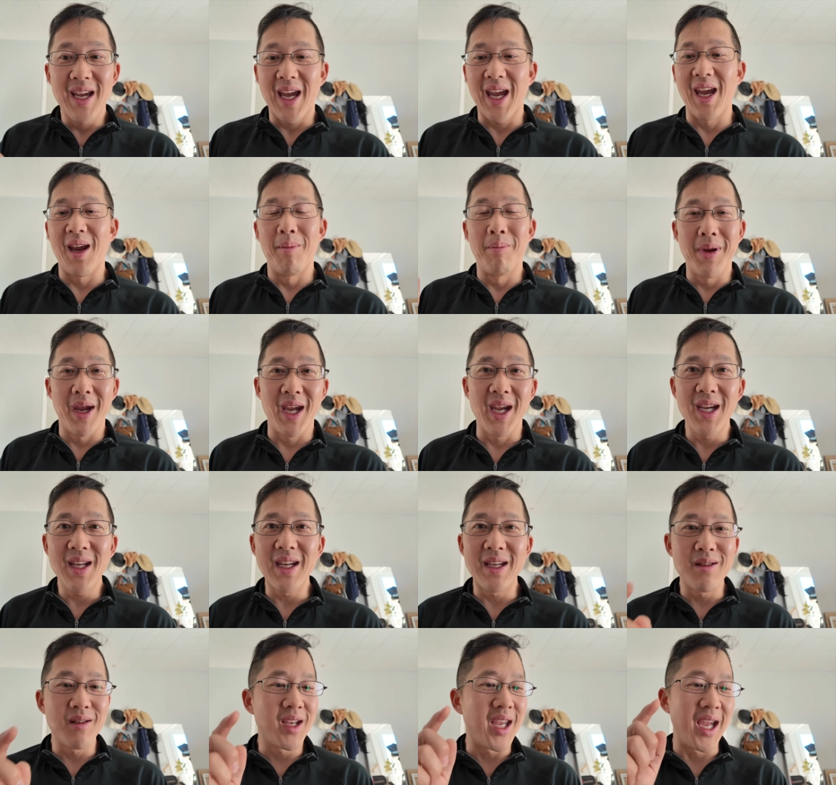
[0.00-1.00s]
and pain,
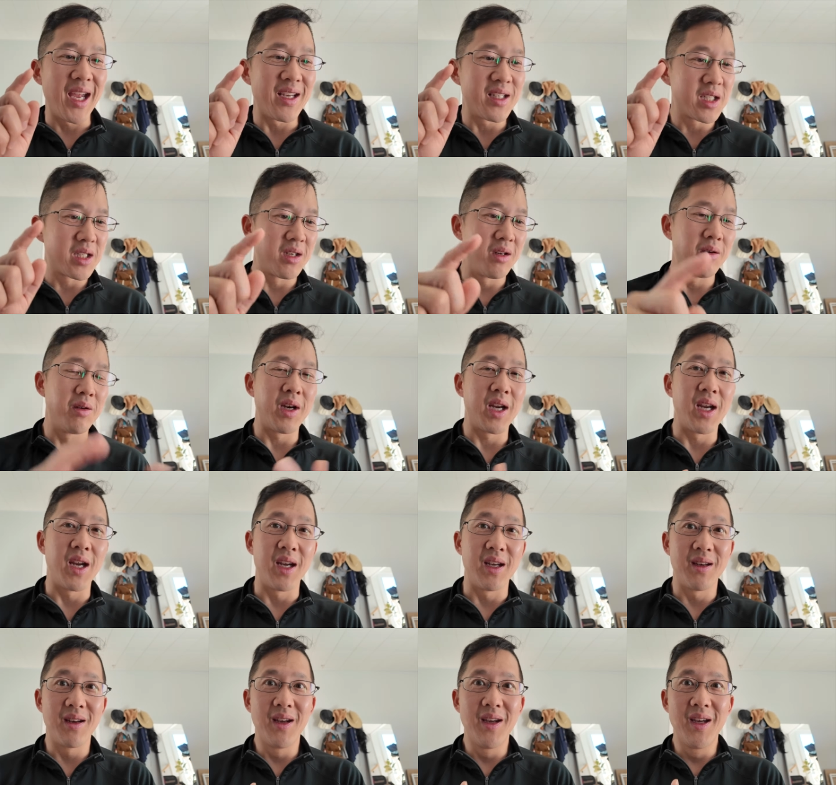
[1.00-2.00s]
and you can't show
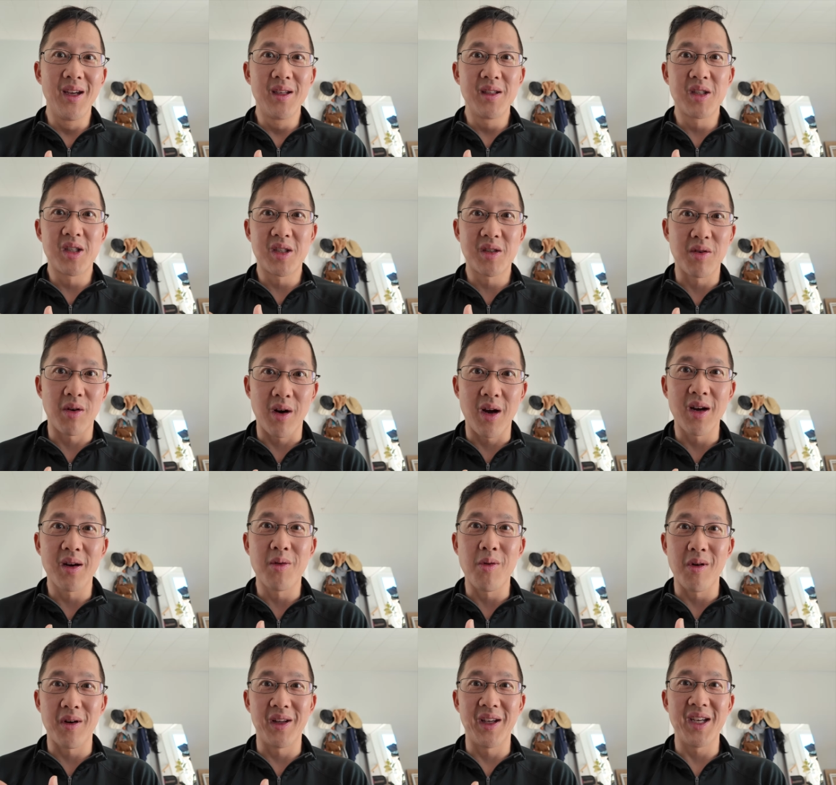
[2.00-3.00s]
a strong
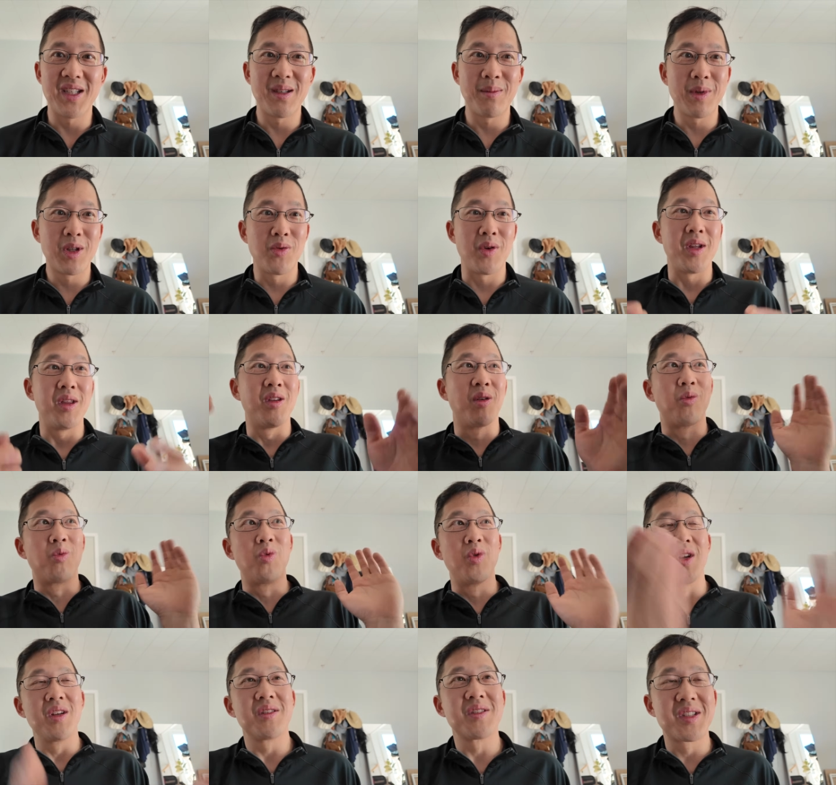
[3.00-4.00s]
correlation between the
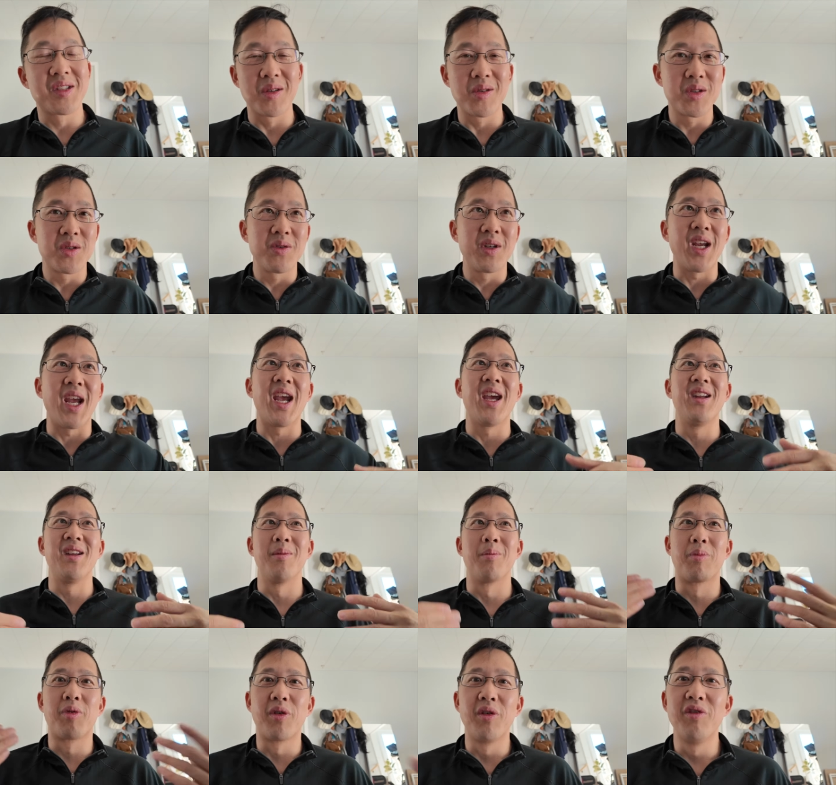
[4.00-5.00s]
real surgery and
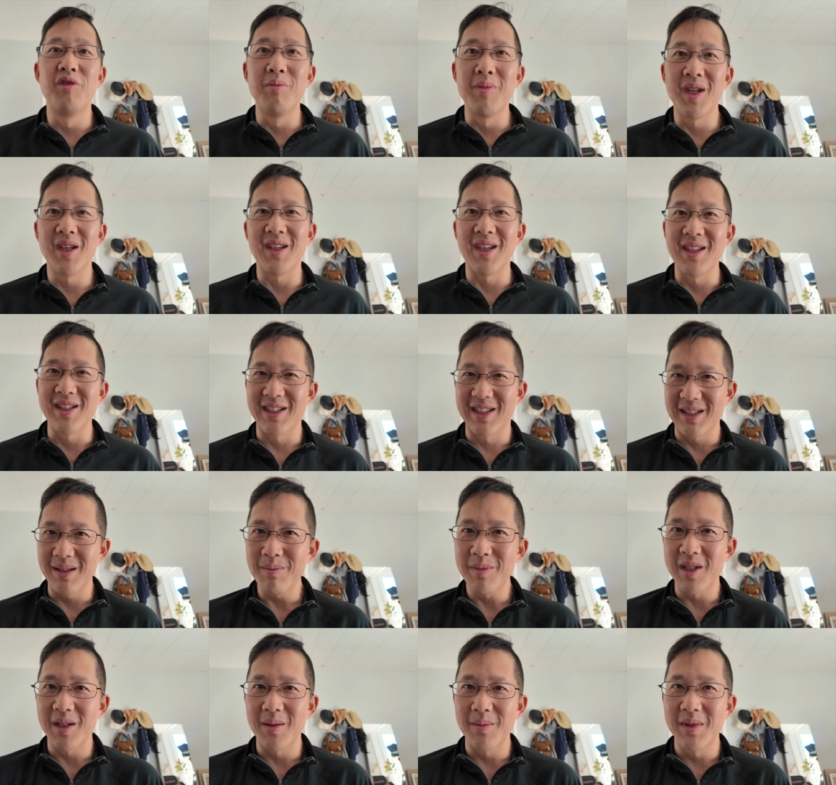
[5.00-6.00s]
improvement in
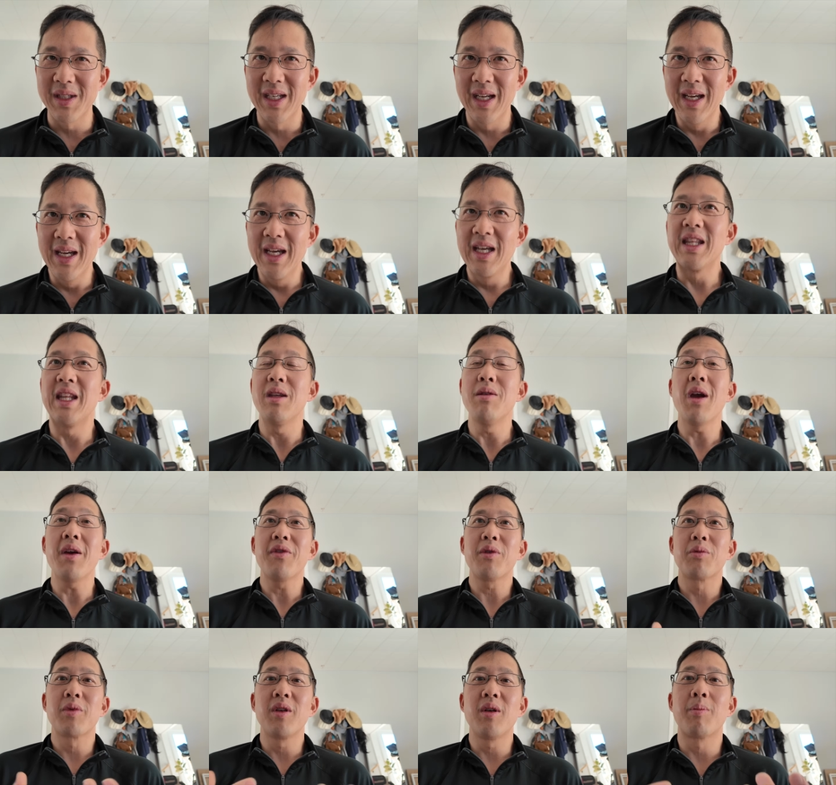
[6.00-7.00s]
symptoms, then you have
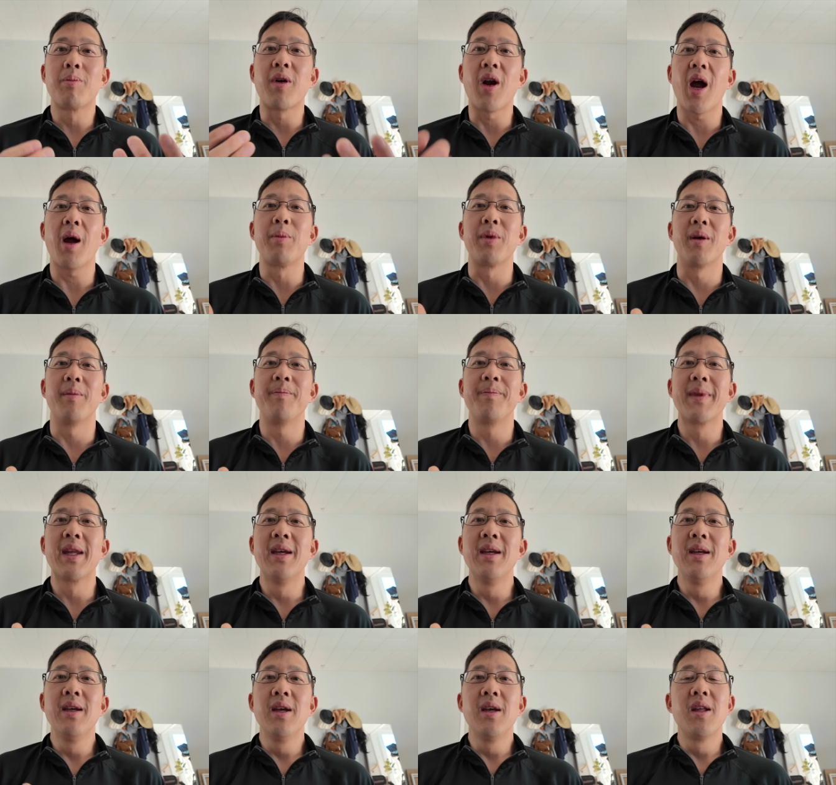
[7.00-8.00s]
a real problem.
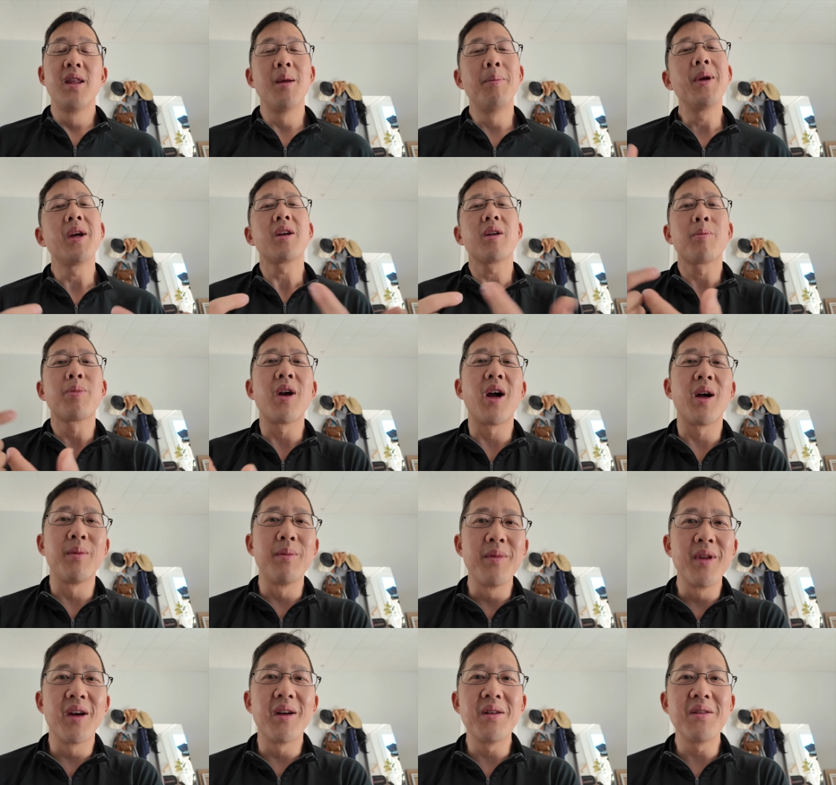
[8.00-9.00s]
The bigger
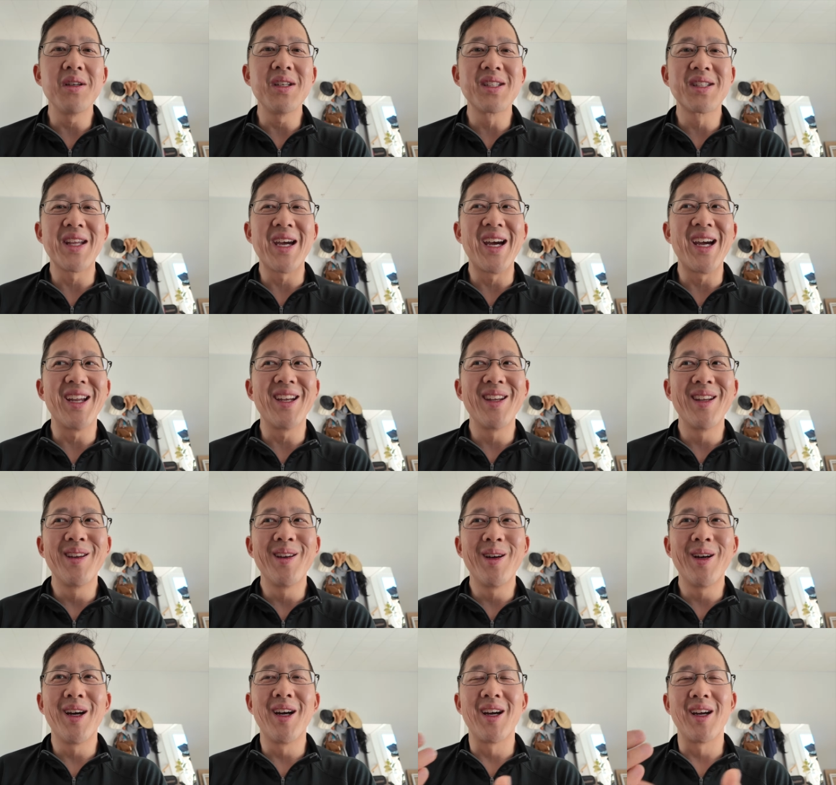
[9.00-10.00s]
problem, though, is that
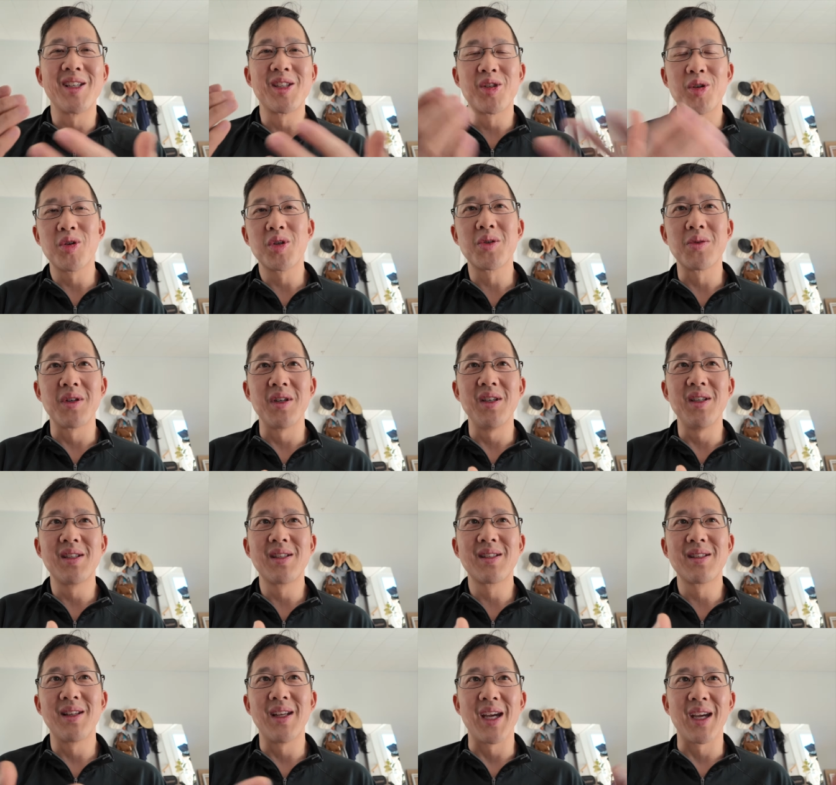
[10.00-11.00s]
uh,
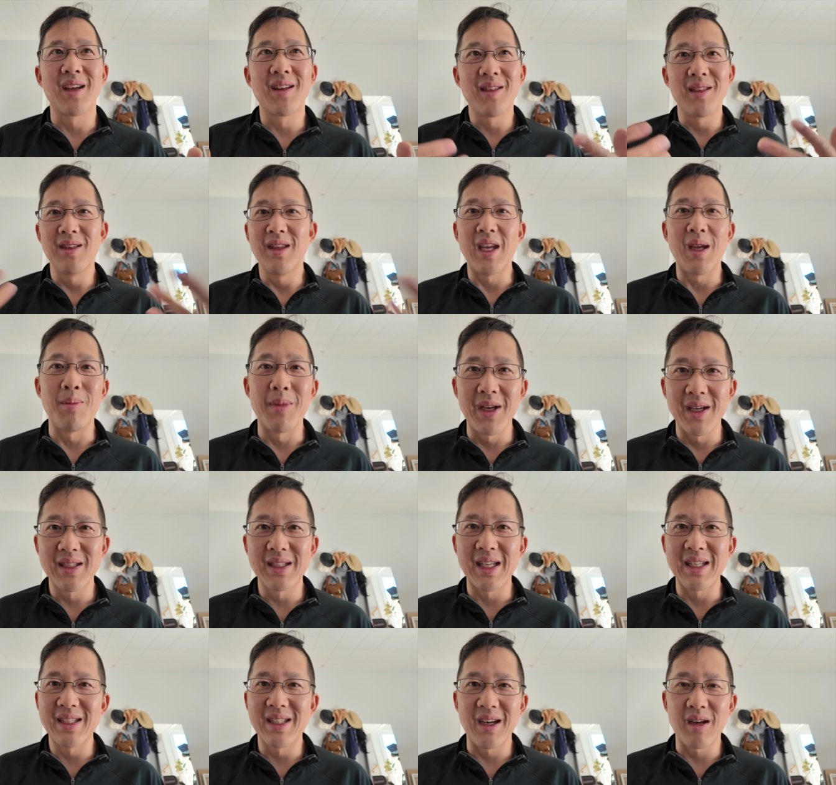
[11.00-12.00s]
surgeries like knee
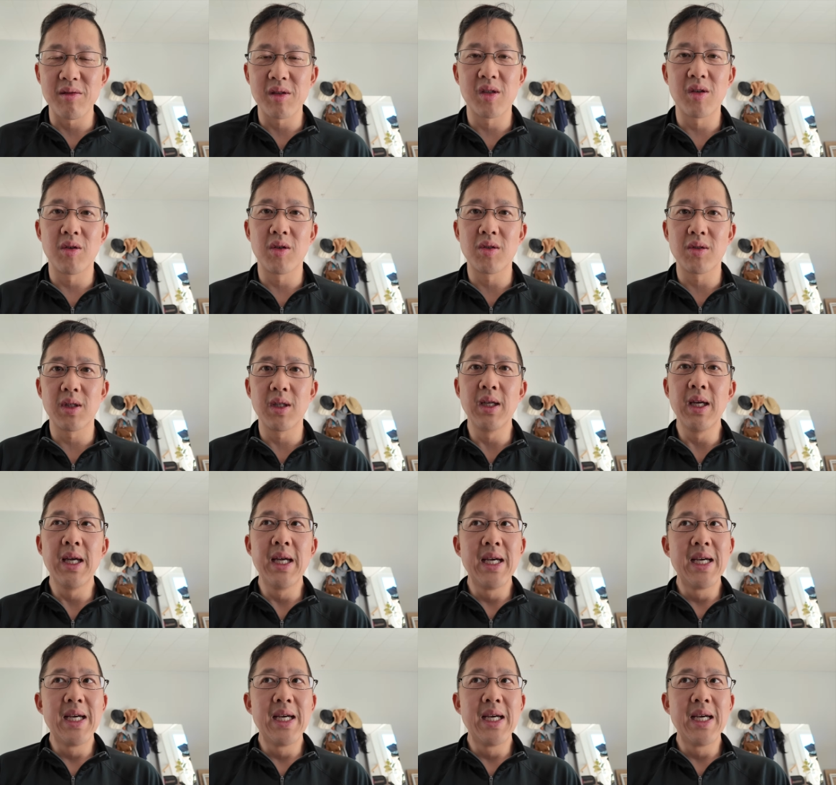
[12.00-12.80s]
meniscus tear surgery